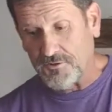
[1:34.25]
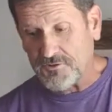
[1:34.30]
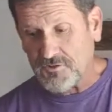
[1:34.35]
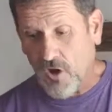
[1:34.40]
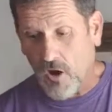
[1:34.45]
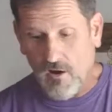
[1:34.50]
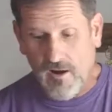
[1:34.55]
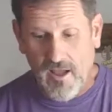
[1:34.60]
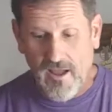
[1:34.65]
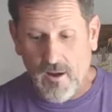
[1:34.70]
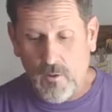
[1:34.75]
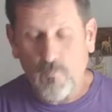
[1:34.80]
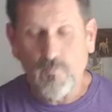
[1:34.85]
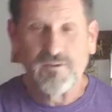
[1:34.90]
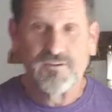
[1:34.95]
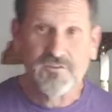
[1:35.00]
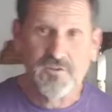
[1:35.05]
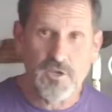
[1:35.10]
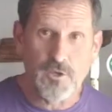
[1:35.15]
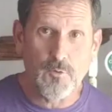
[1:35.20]
to start out
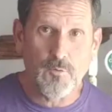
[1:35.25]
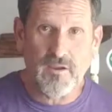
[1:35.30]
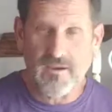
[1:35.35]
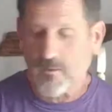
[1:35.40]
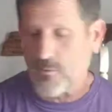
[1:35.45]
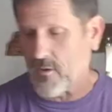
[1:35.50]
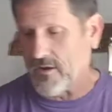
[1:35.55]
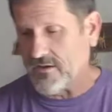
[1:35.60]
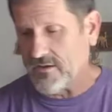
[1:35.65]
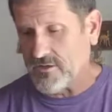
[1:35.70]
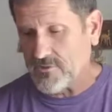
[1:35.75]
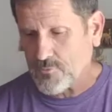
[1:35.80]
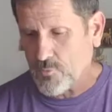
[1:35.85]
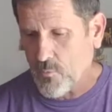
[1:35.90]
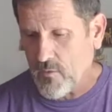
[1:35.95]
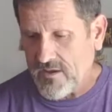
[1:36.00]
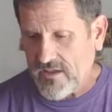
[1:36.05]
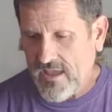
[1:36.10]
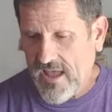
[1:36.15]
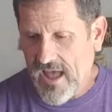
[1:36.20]
with two ingredients.
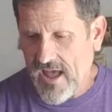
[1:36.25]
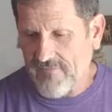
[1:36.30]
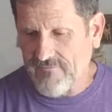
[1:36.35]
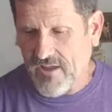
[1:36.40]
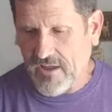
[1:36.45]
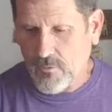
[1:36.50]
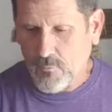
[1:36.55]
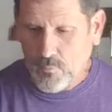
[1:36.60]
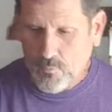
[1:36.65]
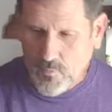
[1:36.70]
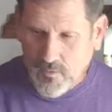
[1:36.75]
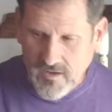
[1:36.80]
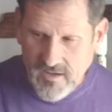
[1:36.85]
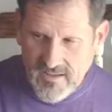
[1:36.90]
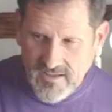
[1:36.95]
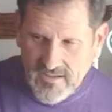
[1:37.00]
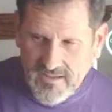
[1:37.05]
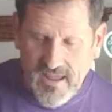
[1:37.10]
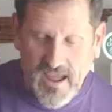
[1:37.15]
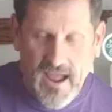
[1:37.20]
We have a
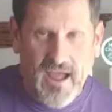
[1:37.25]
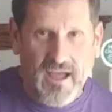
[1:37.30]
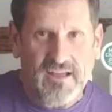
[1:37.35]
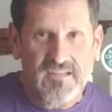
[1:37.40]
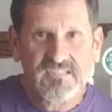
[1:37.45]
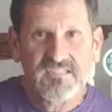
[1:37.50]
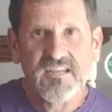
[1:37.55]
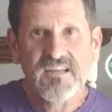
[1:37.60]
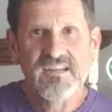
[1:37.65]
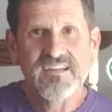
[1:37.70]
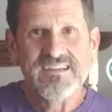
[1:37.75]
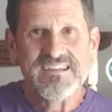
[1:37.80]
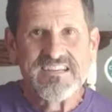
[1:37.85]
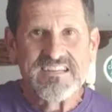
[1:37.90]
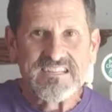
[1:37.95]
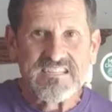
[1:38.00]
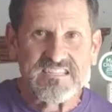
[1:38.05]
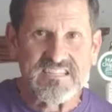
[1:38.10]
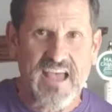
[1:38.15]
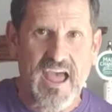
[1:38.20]
really nice
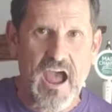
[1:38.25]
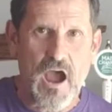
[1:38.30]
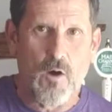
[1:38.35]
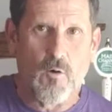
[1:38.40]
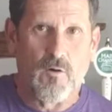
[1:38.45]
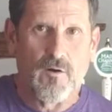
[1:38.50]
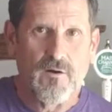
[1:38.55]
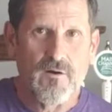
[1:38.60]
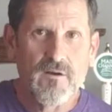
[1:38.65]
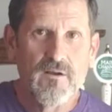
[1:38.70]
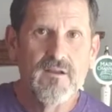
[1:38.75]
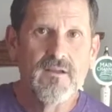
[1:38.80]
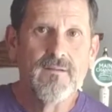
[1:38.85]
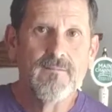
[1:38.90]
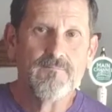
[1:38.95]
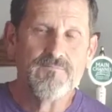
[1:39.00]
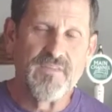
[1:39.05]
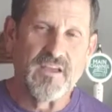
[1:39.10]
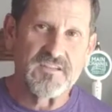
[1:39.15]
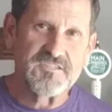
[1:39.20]
sour
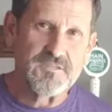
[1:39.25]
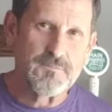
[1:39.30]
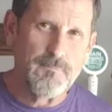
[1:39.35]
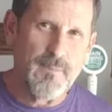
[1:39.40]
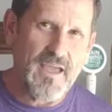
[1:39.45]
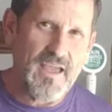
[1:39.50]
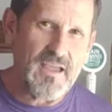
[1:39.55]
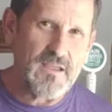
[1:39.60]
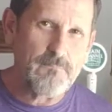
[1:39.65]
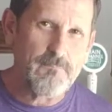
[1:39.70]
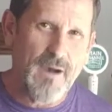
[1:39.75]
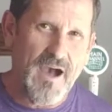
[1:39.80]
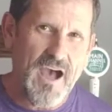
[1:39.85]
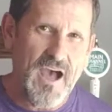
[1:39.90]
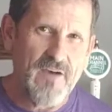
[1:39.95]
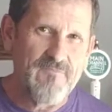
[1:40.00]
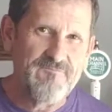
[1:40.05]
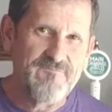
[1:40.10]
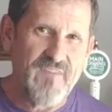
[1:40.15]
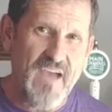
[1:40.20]
that's made
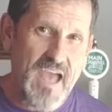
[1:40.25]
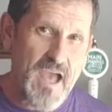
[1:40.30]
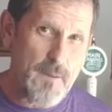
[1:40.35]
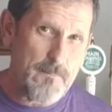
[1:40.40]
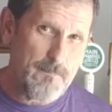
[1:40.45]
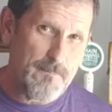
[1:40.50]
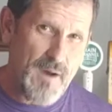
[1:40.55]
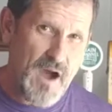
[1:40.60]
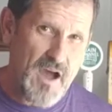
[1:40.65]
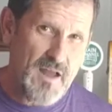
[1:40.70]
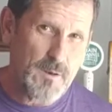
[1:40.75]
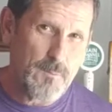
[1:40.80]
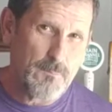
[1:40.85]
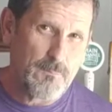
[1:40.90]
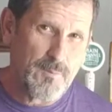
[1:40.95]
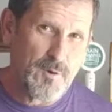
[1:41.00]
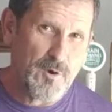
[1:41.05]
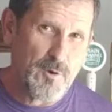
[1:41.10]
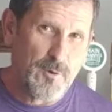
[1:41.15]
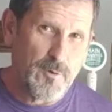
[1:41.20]
by Fat Bottom
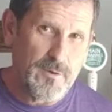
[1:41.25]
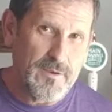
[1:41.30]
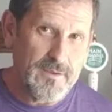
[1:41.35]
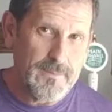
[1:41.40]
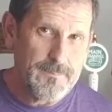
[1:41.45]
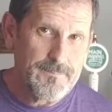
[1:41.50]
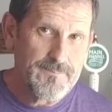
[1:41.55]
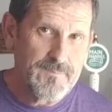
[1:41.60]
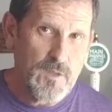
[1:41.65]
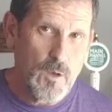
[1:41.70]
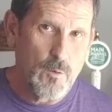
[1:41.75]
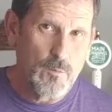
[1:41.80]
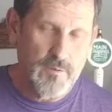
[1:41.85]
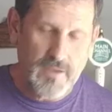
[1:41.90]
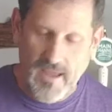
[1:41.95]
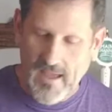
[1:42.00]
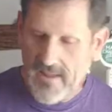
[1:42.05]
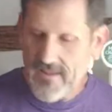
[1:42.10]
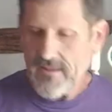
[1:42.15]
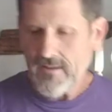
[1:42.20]
Brewery.
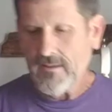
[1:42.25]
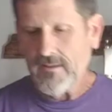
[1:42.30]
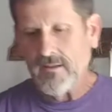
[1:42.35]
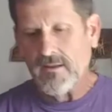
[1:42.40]
Okay?